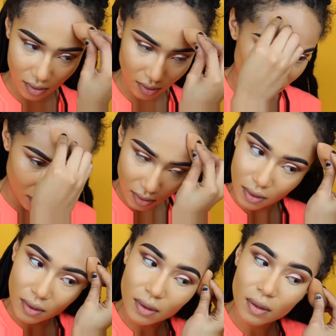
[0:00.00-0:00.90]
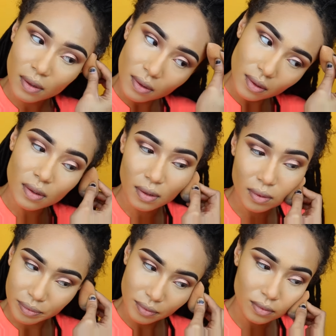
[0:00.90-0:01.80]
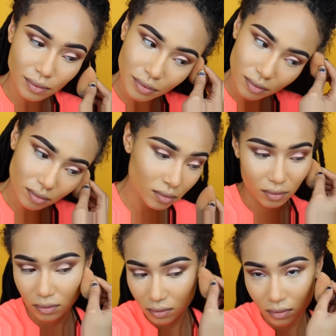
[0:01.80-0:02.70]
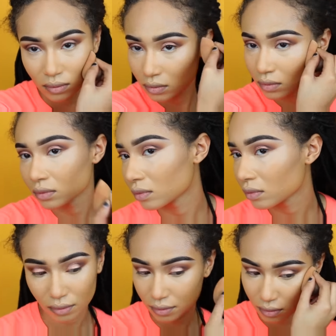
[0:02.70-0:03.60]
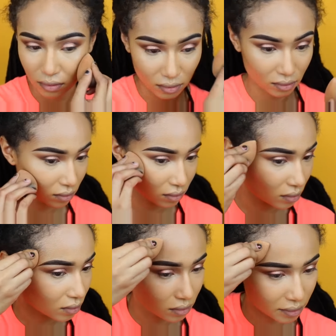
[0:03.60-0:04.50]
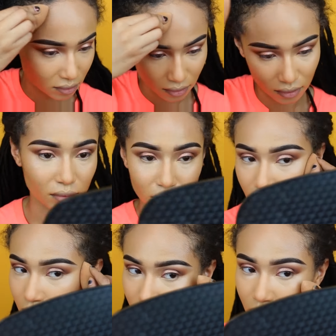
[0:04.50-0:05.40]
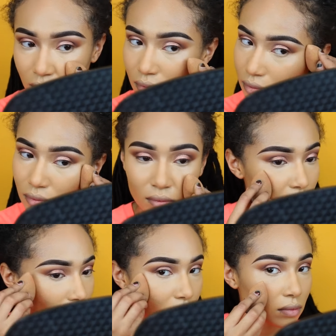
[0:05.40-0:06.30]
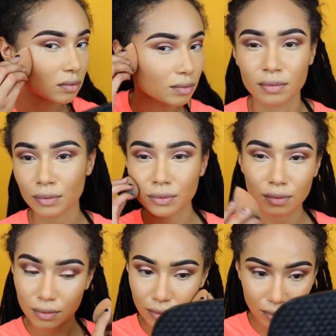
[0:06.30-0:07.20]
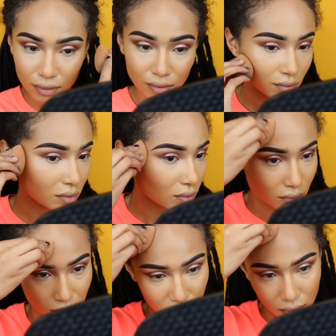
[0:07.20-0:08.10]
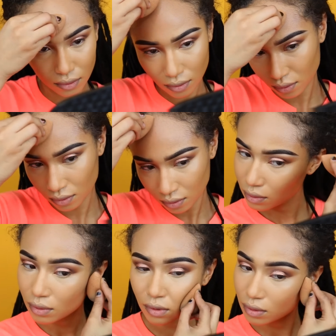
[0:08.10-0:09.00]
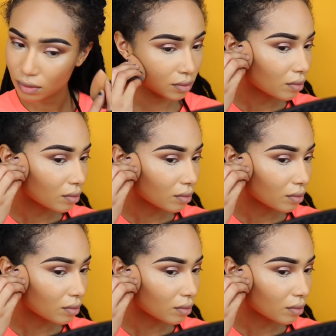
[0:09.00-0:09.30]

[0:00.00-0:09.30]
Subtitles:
below for you guys. I can't remember the name right now. But yes, it's very blendable. It's really natural to me, for me and my face. I just really like the way that it contours. It's not